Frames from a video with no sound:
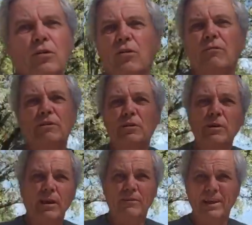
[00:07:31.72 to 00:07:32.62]
Don't overdo
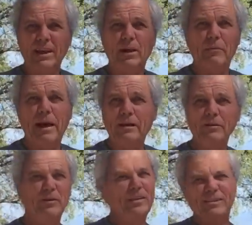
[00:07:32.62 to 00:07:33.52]
it on the video, man.
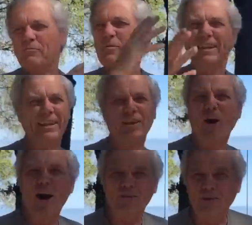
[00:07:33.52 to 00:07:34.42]
You do these really
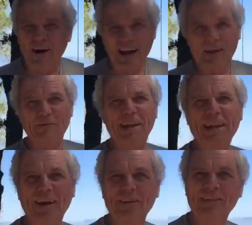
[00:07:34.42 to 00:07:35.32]
long, drawn-out
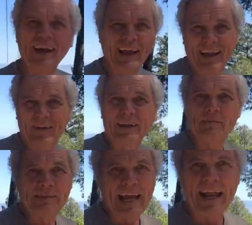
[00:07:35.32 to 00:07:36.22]
videos. When it
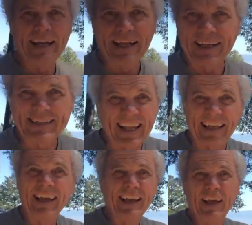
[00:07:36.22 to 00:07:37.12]
comes to editing, it's
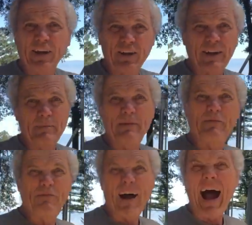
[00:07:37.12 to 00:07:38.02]
like, you'll give me
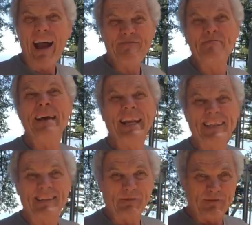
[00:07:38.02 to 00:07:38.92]
five
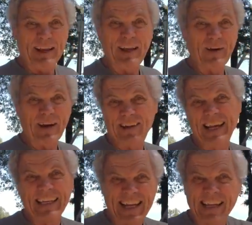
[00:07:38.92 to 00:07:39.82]
minutes of video and I'll
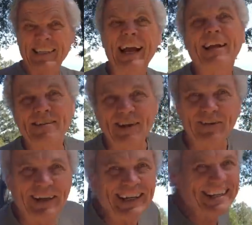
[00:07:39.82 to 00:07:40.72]
take ten seconds of it.